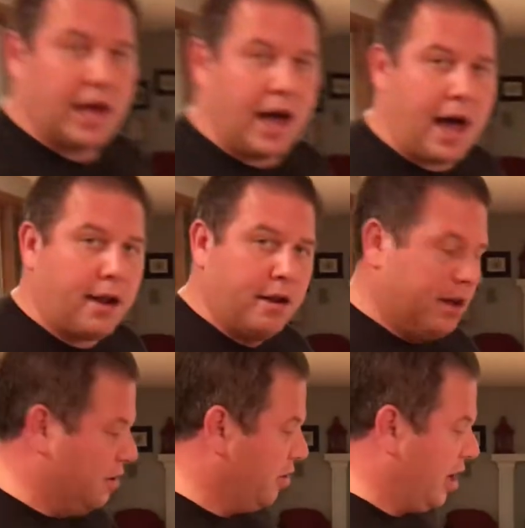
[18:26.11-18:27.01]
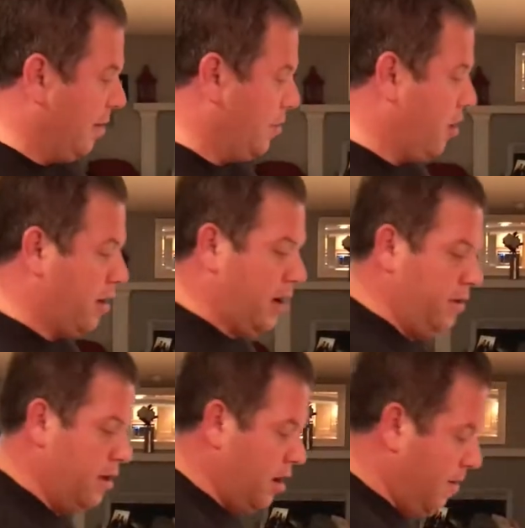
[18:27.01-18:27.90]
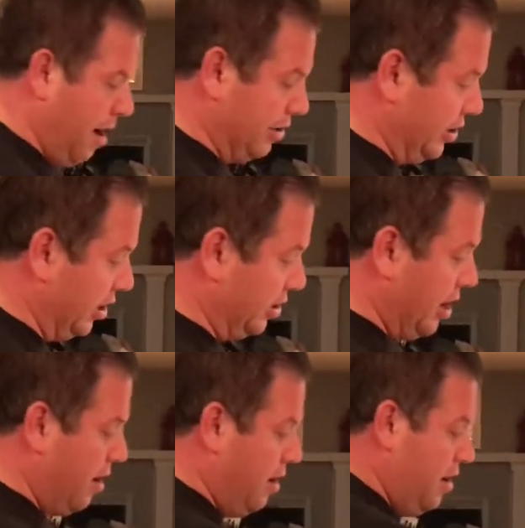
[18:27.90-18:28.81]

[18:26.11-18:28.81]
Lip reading: hot. It'll keep cooking while it sits there.